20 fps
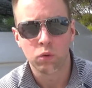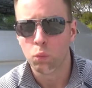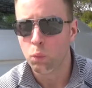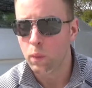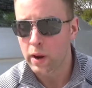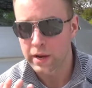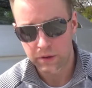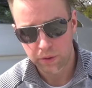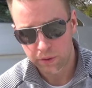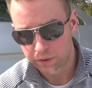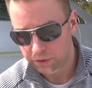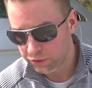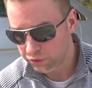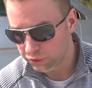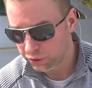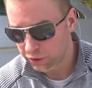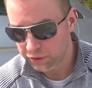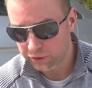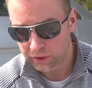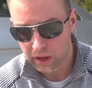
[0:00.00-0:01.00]
Went to his
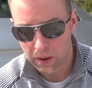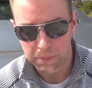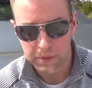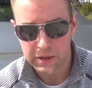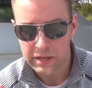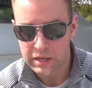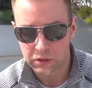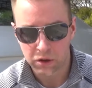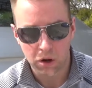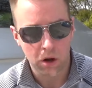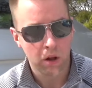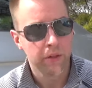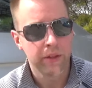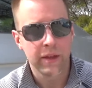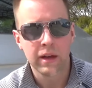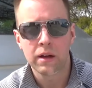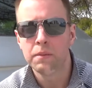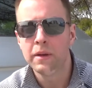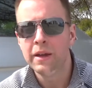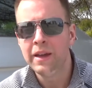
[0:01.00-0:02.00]
insurance company, called
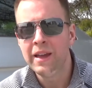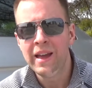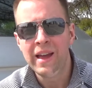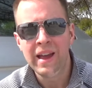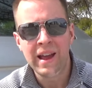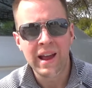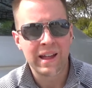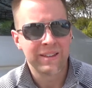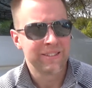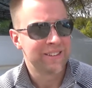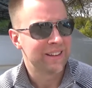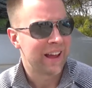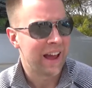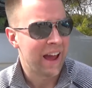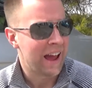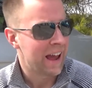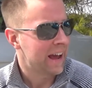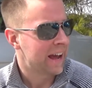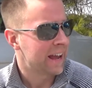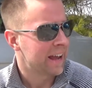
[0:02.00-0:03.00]
them, and said,
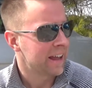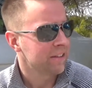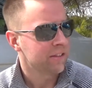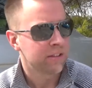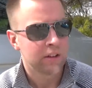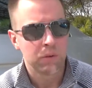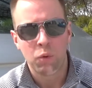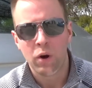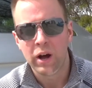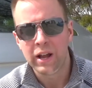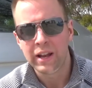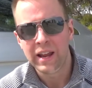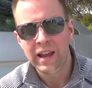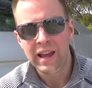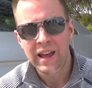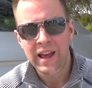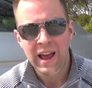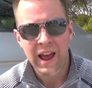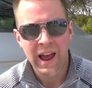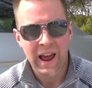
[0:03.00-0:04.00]
hey, I hit someone.
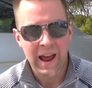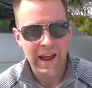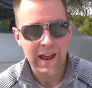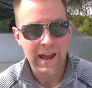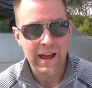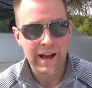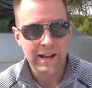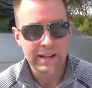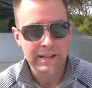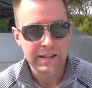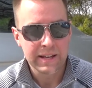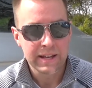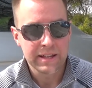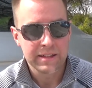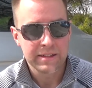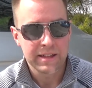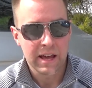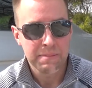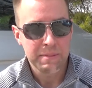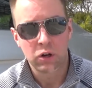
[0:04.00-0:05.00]
And
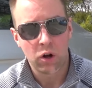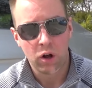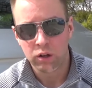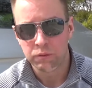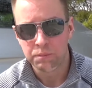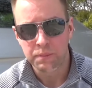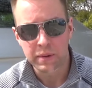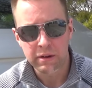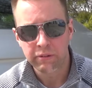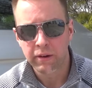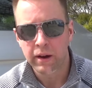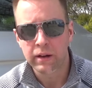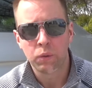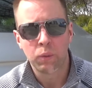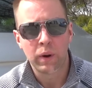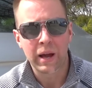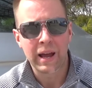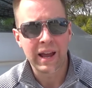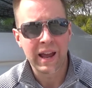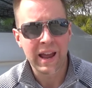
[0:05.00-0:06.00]
they called me right
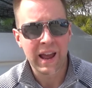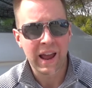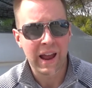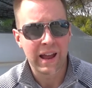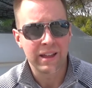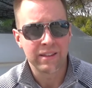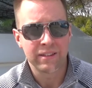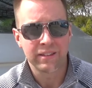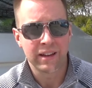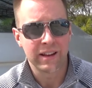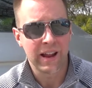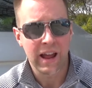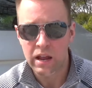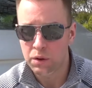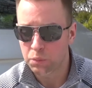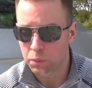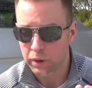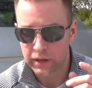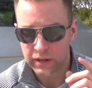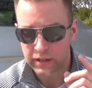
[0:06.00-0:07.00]
away and said, hey,
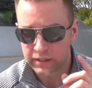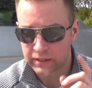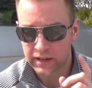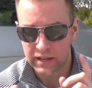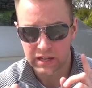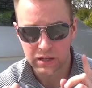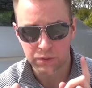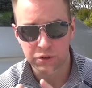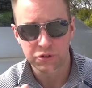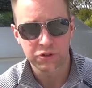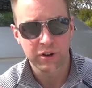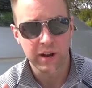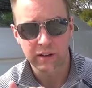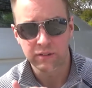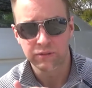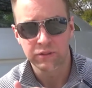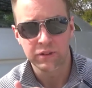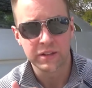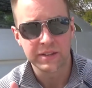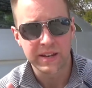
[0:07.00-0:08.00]
we're going to cut you a check
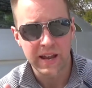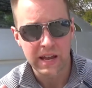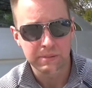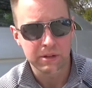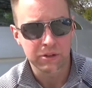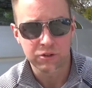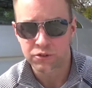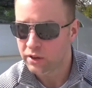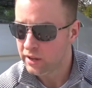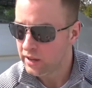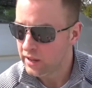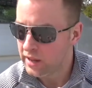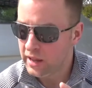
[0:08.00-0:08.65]
for the damage.